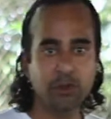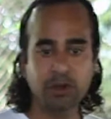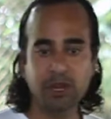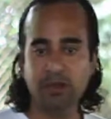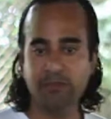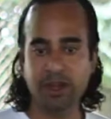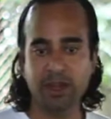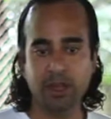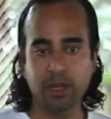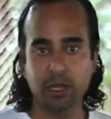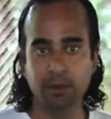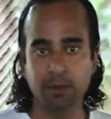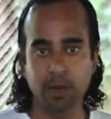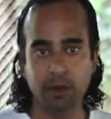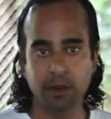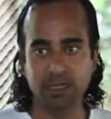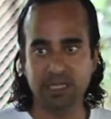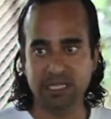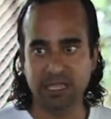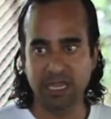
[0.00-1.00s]
you're living in a
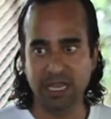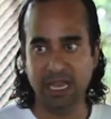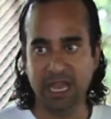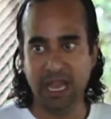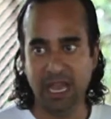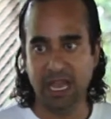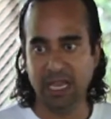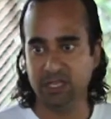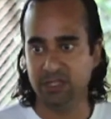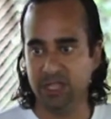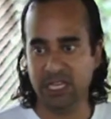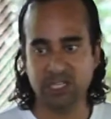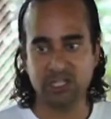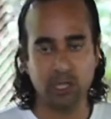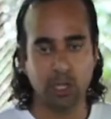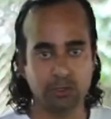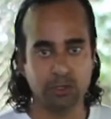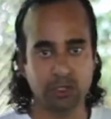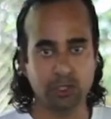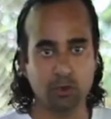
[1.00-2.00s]
community and there's
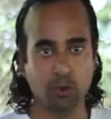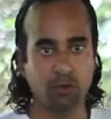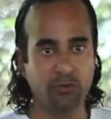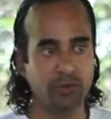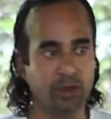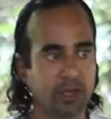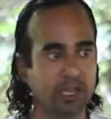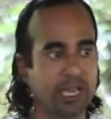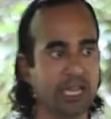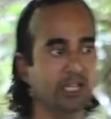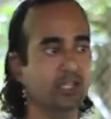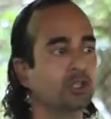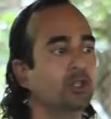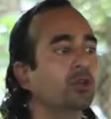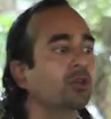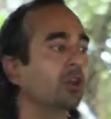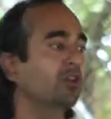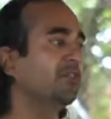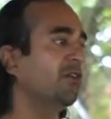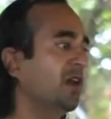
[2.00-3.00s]
no school for your kids,
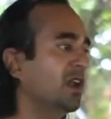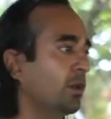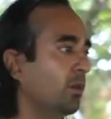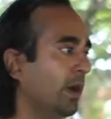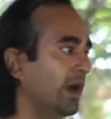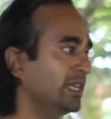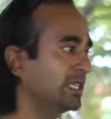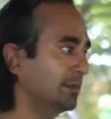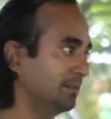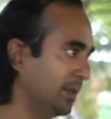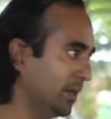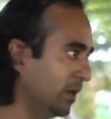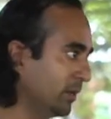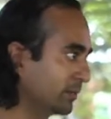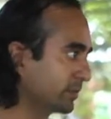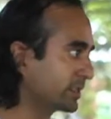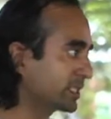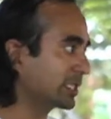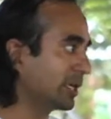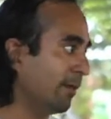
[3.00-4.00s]
you're going to find a way to
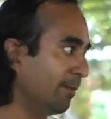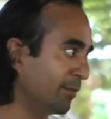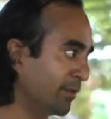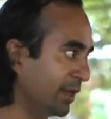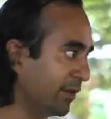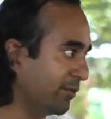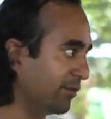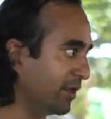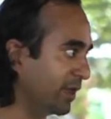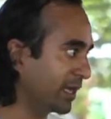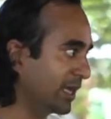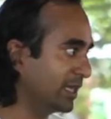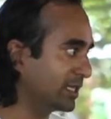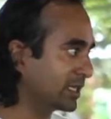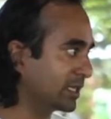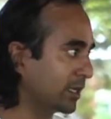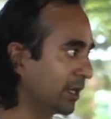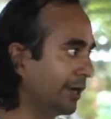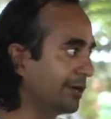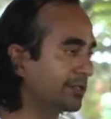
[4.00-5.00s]
build something for your
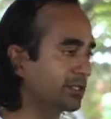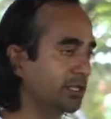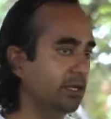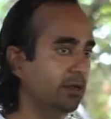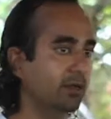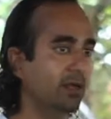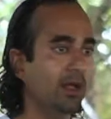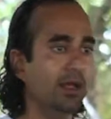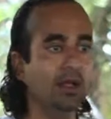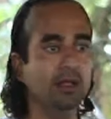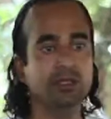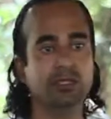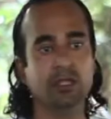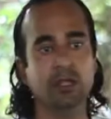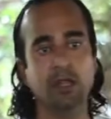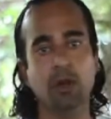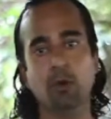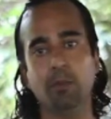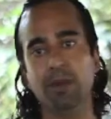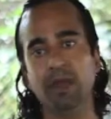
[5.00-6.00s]
kids to go to. So
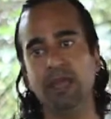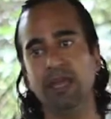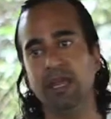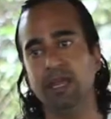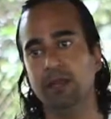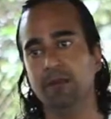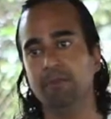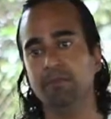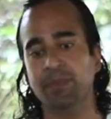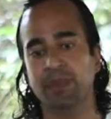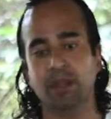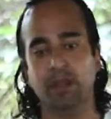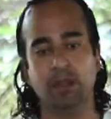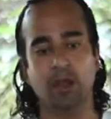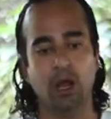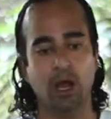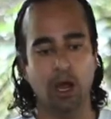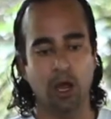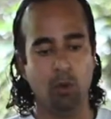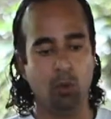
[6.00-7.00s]
there'll be
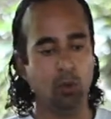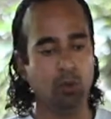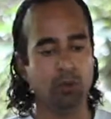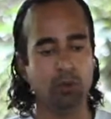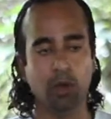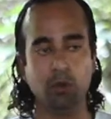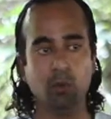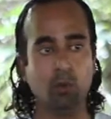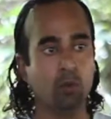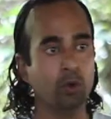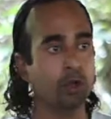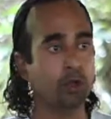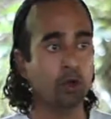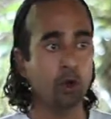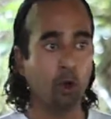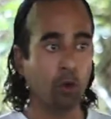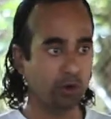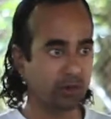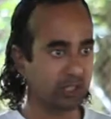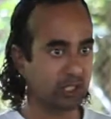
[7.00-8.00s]

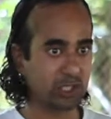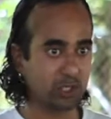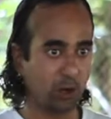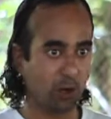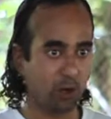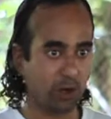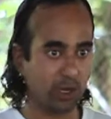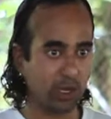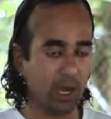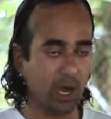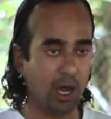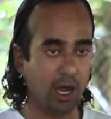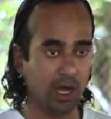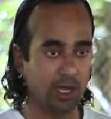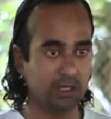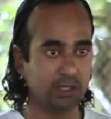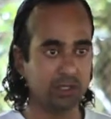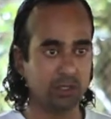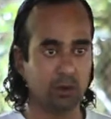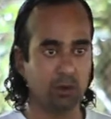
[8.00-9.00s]
cornstalk
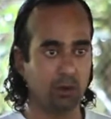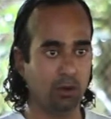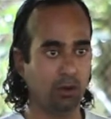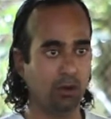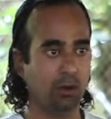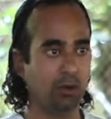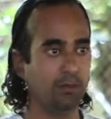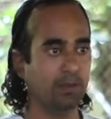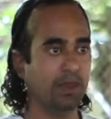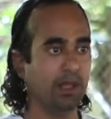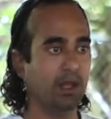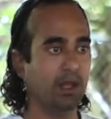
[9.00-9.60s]
huts or